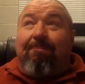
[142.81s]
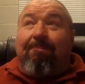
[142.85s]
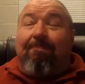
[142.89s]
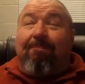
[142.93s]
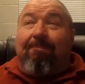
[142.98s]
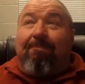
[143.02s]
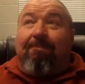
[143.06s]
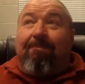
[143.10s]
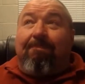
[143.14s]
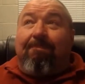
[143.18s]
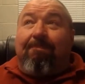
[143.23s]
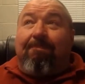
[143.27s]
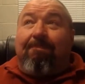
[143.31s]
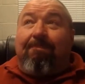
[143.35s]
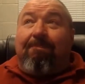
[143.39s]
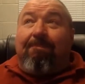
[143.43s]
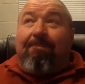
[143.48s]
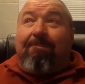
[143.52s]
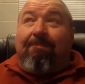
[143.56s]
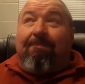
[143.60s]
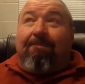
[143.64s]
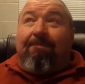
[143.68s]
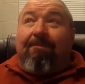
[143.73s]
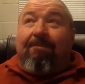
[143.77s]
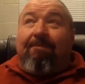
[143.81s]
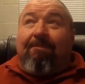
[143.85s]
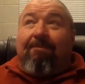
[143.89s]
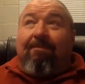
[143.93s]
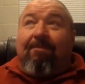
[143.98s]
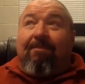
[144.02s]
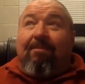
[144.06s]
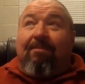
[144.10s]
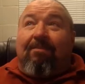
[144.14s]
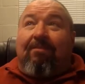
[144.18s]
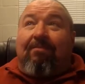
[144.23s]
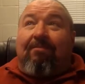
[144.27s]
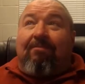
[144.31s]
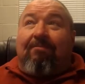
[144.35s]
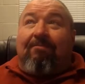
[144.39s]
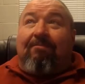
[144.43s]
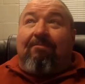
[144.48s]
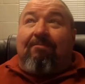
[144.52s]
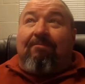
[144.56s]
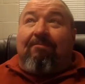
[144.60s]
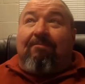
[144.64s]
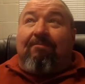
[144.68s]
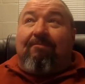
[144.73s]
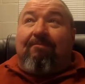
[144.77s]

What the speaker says: (silence)